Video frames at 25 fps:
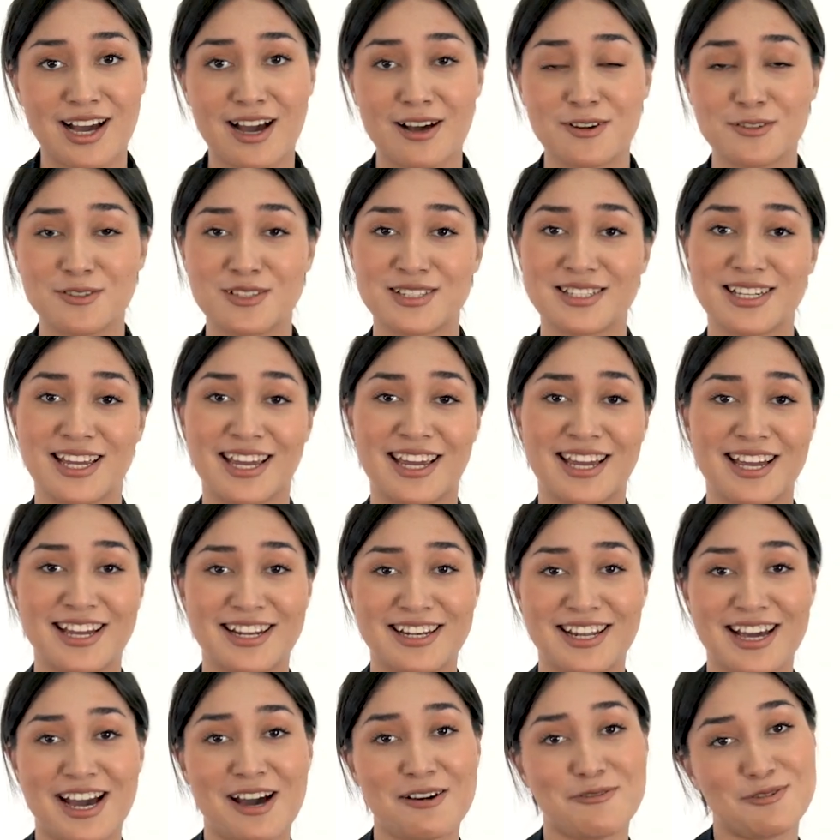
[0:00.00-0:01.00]
accounts,
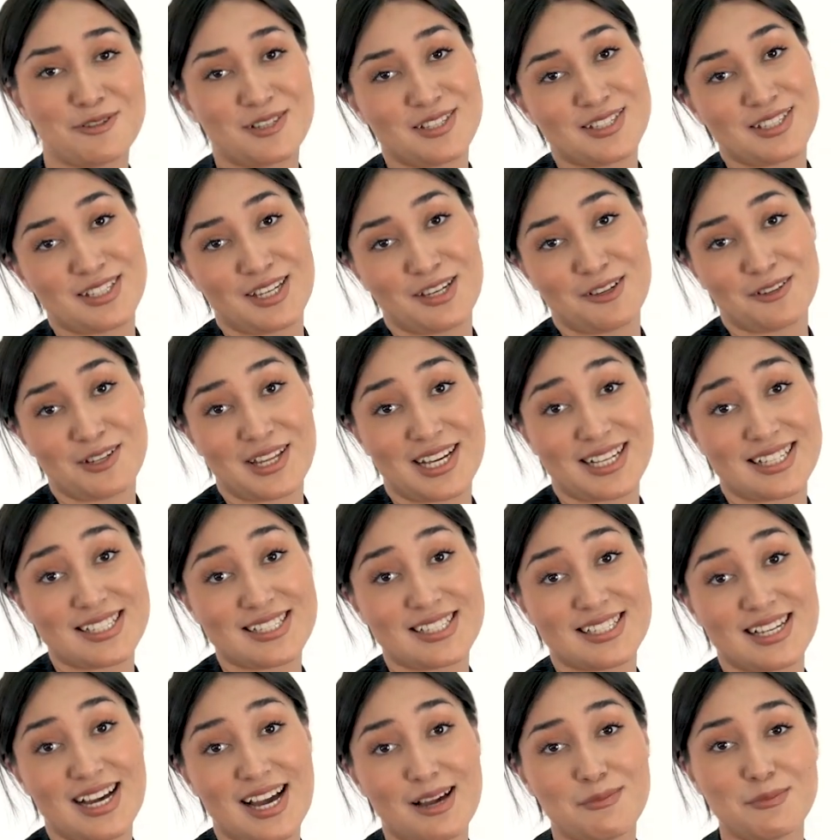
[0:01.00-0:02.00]
and I would see you
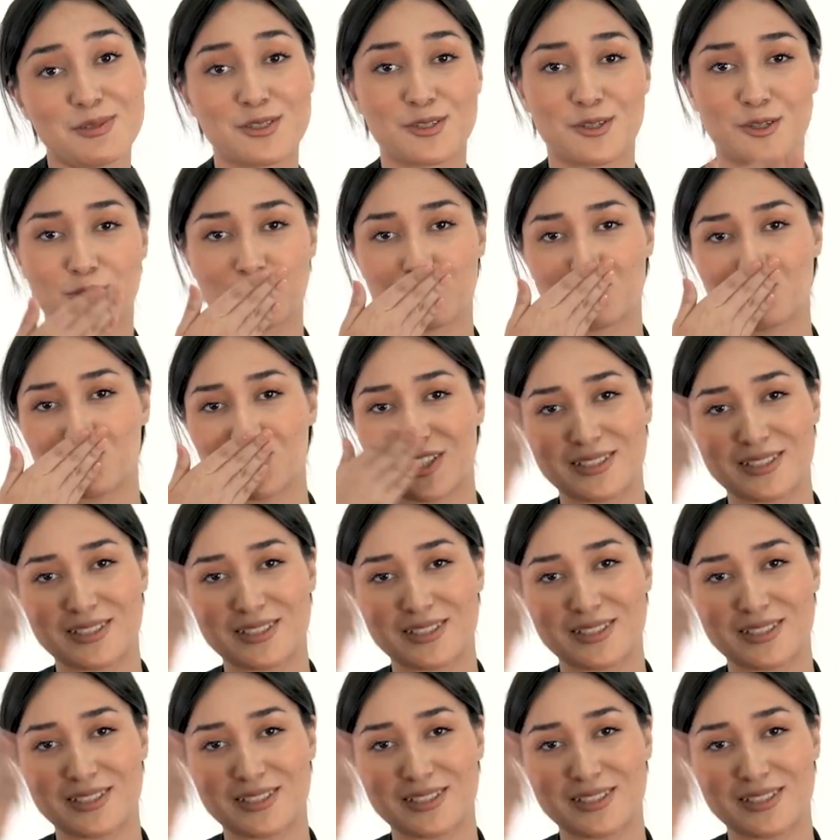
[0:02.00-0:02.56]
next time. So,